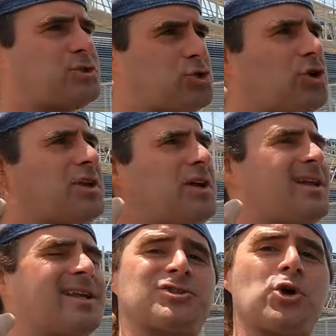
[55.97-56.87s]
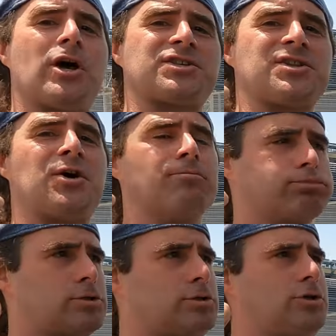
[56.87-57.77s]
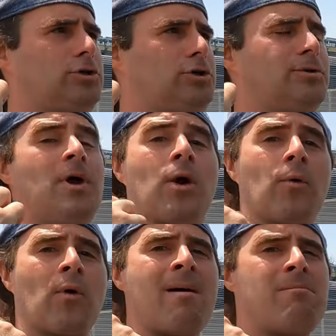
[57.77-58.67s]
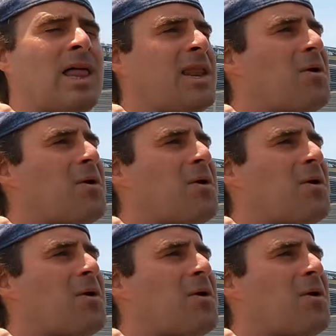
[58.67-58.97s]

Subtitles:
but you could hear the exhaust note rumbling